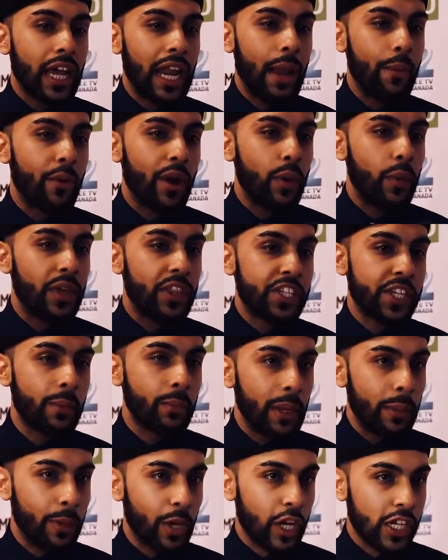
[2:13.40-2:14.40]
collaborate with,
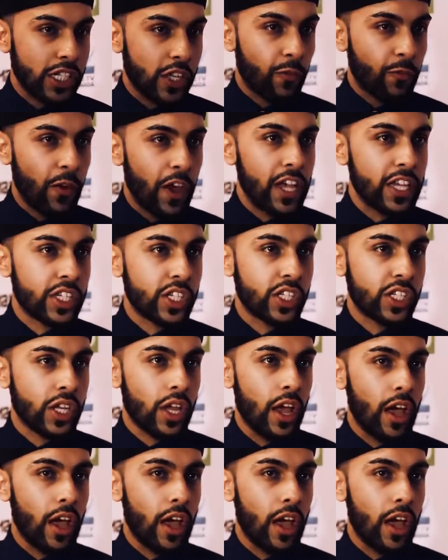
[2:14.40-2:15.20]
simply because the first